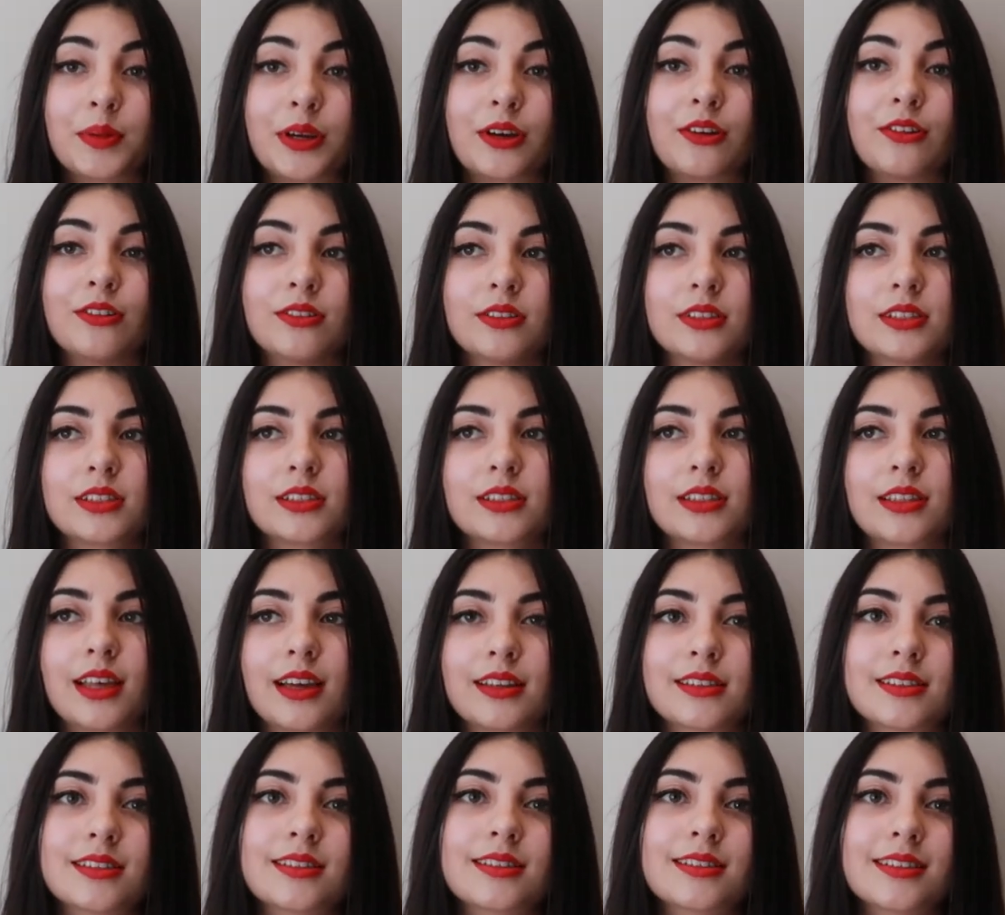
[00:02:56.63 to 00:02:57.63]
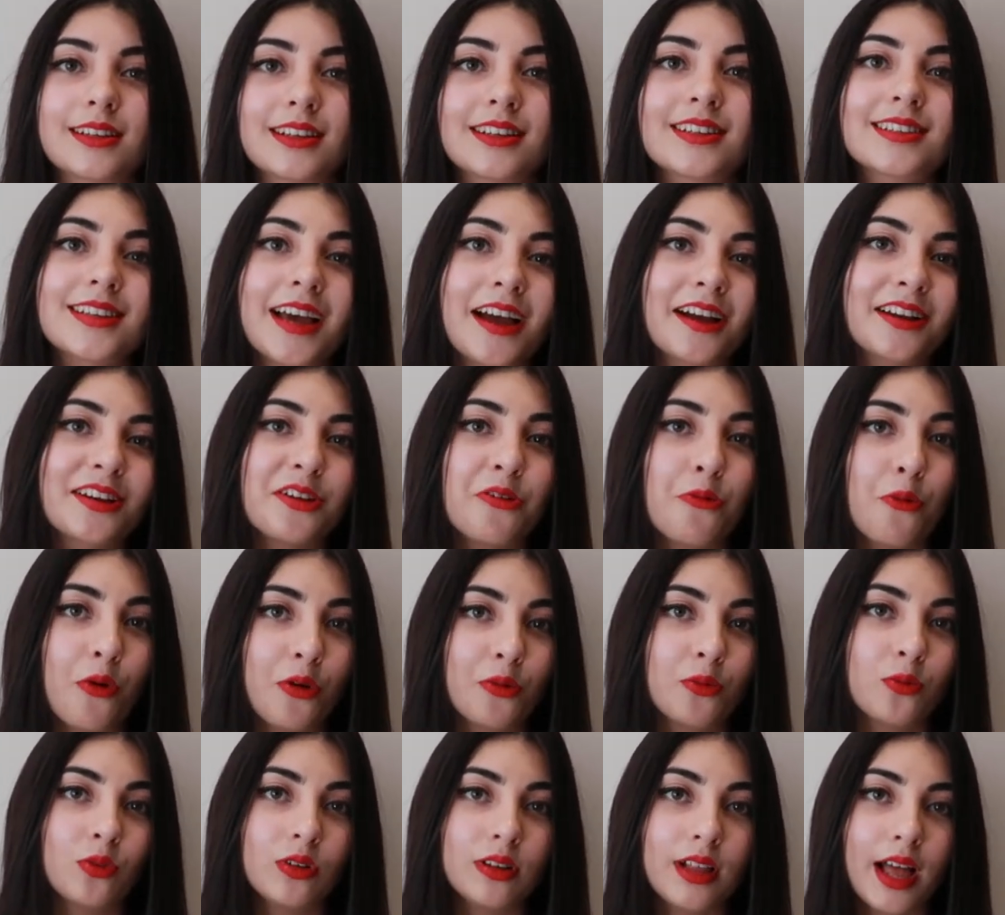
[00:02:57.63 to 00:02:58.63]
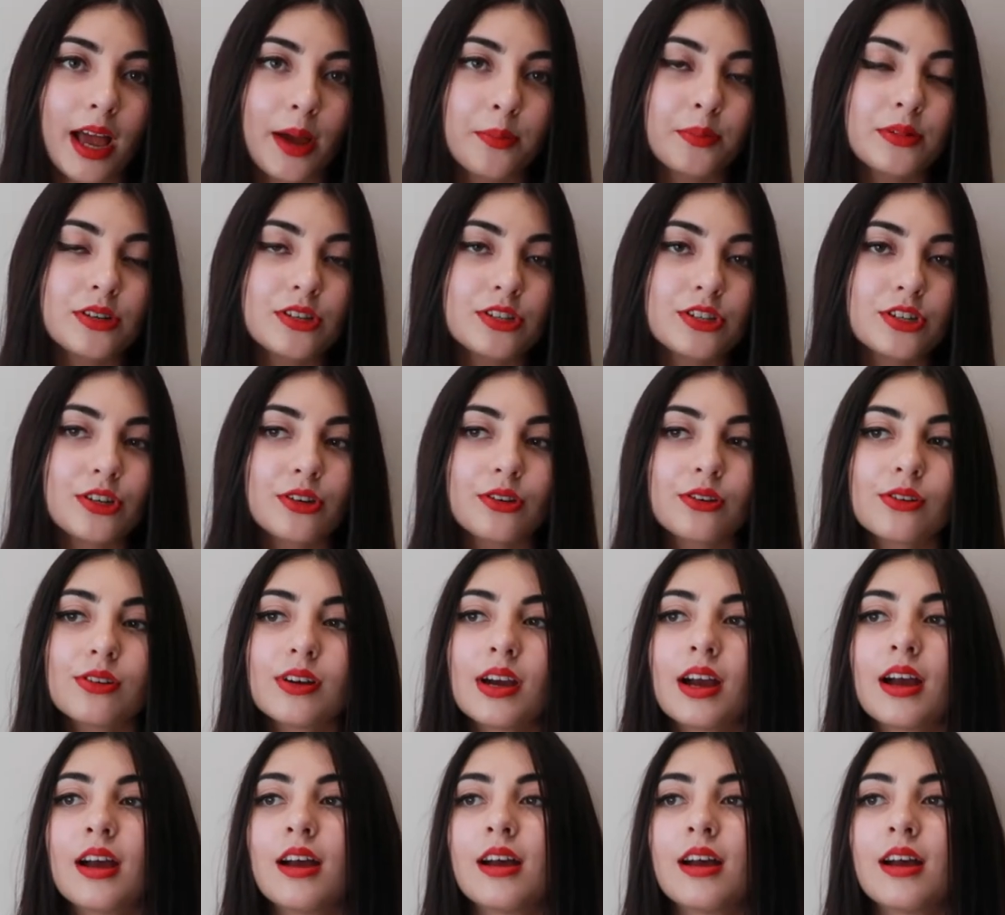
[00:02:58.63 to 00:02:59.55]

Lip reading: because that's exactly what will happen to you.